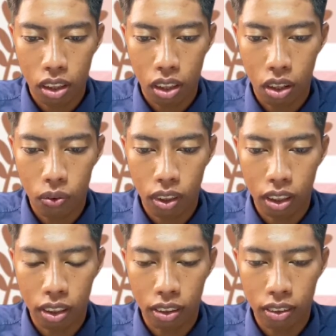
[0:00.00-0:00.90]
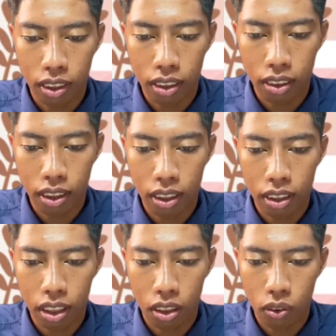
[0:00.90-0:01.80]
of
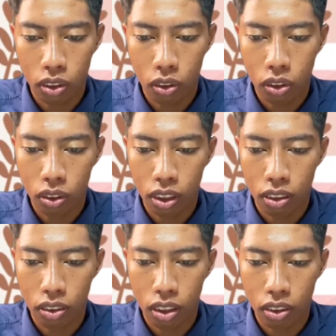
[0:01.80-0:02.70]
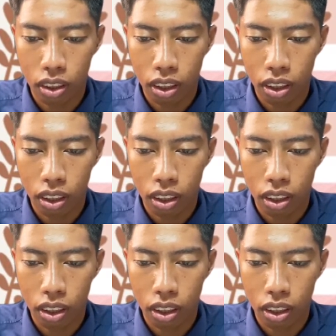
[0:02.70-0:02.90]
existing agricultural resources,